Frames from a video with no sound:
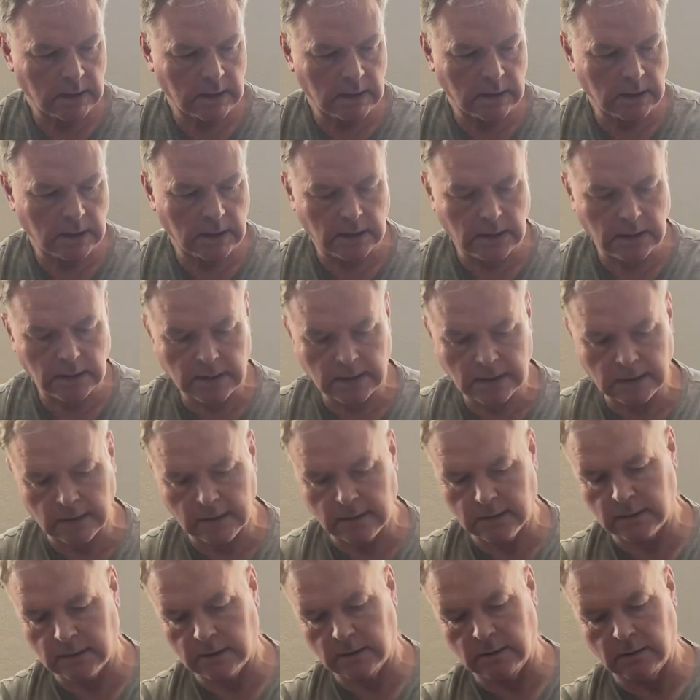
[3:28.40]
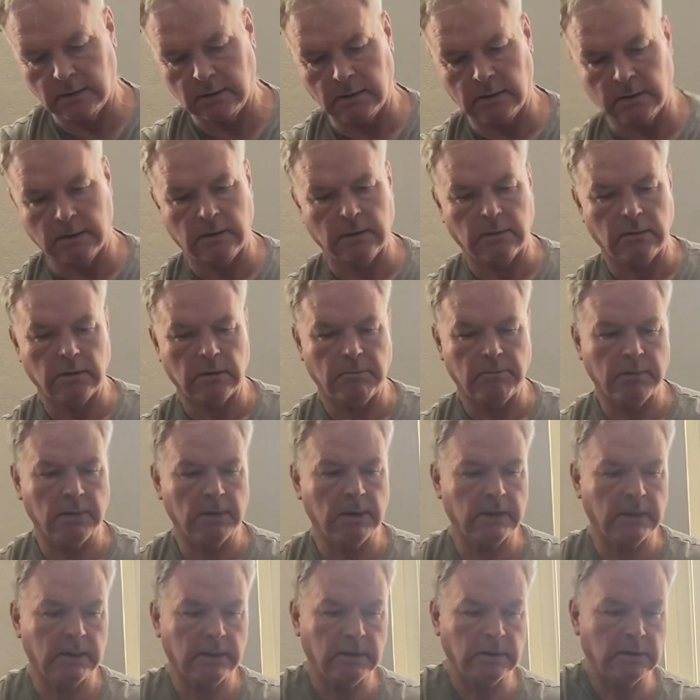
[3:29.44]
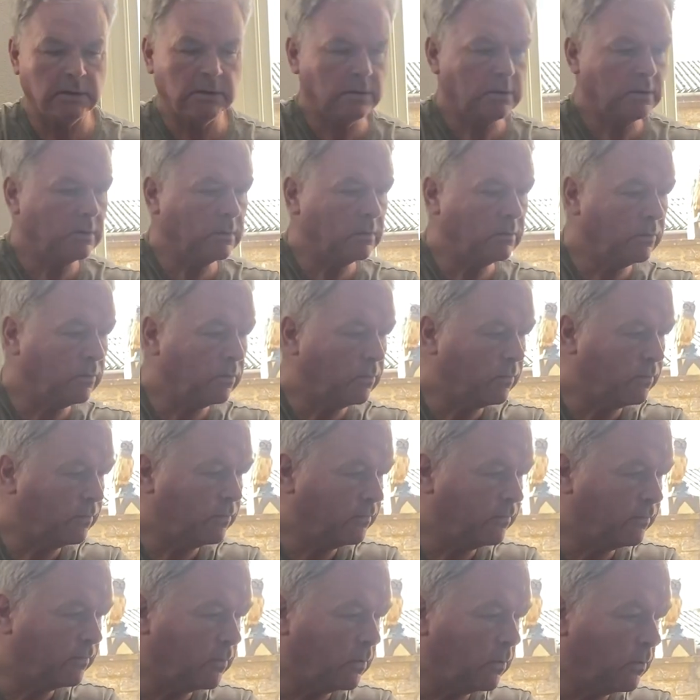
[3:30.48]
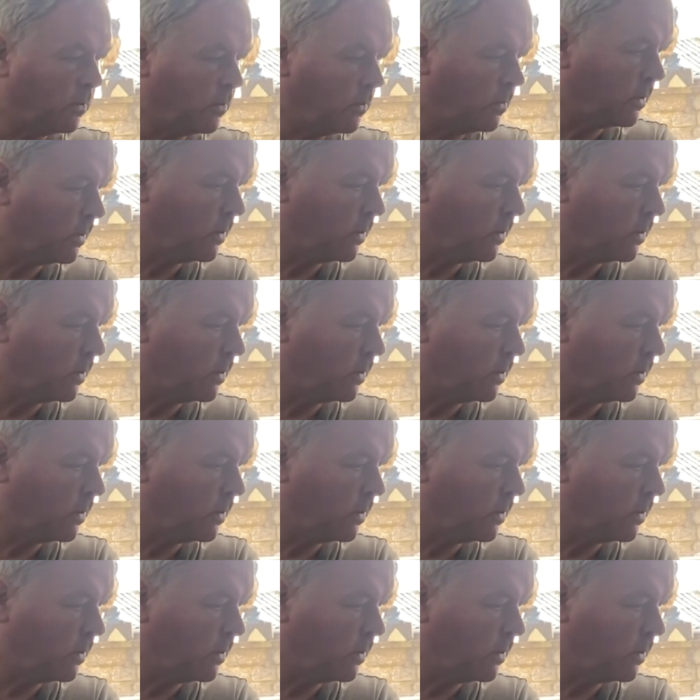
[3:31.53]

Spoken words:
he didn't do the blades for,